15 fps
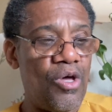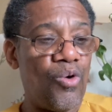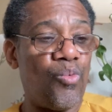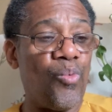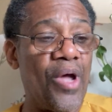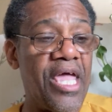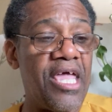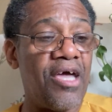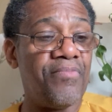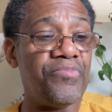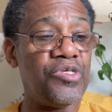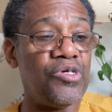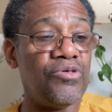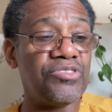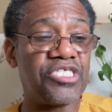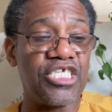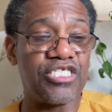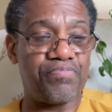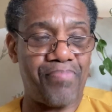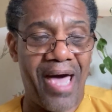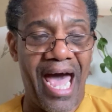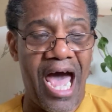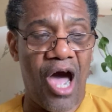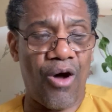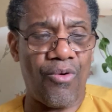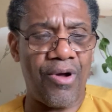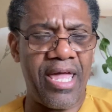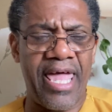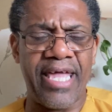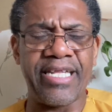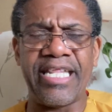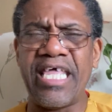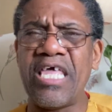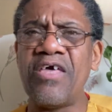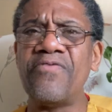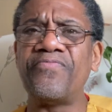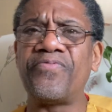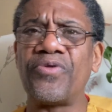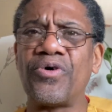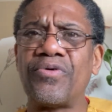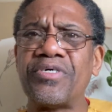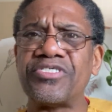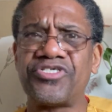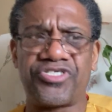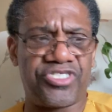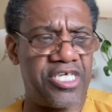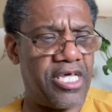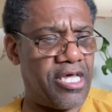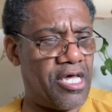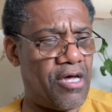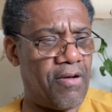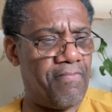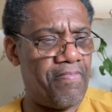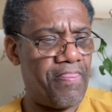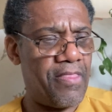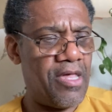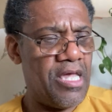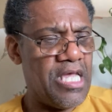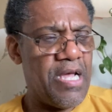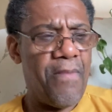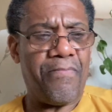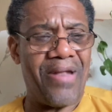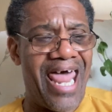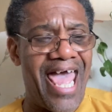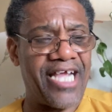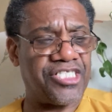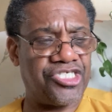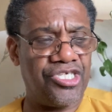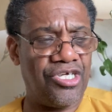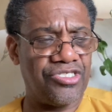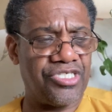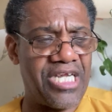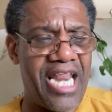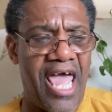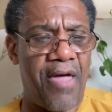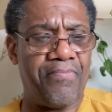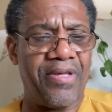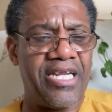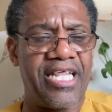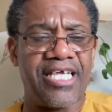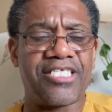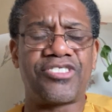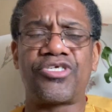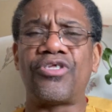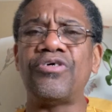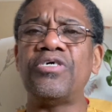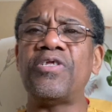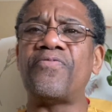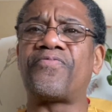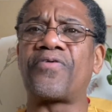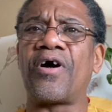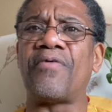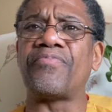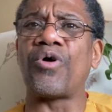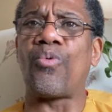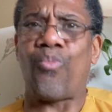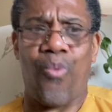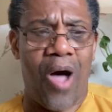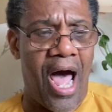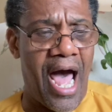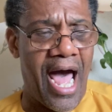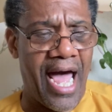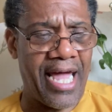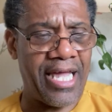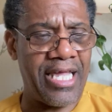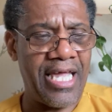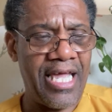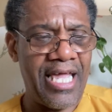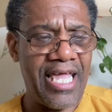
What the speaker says: William used his power and influence to help. Black children had been excluded from the YMCA,